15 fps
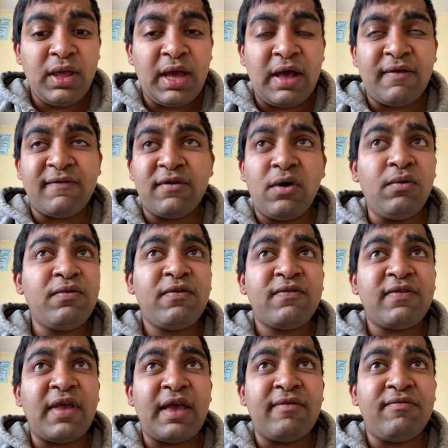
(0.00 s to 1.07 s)
has loads of
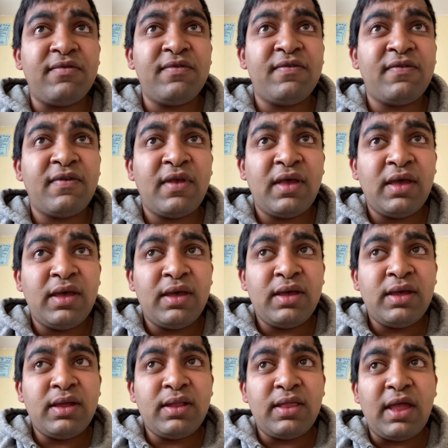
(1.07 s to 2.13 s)
savings
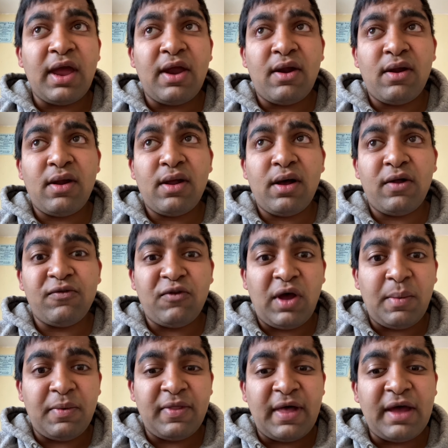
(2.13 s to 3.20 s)
there on
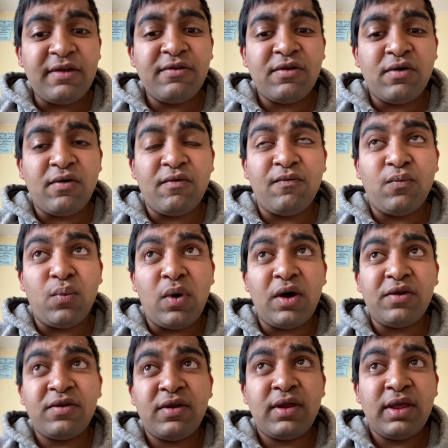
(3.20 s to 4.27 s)
top of that of what
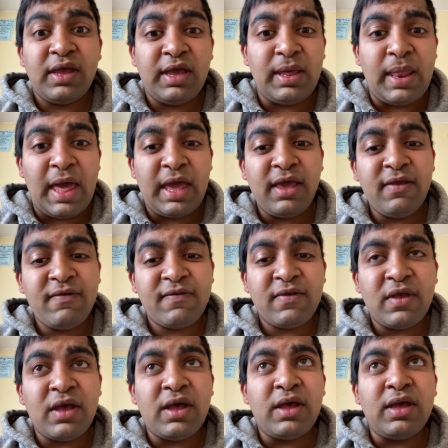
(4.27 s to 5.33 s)
he makes.
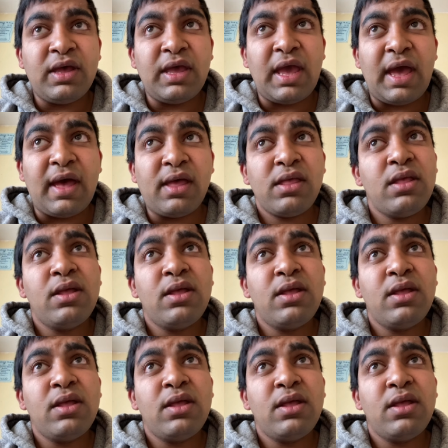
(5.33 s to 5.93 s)
Yeah.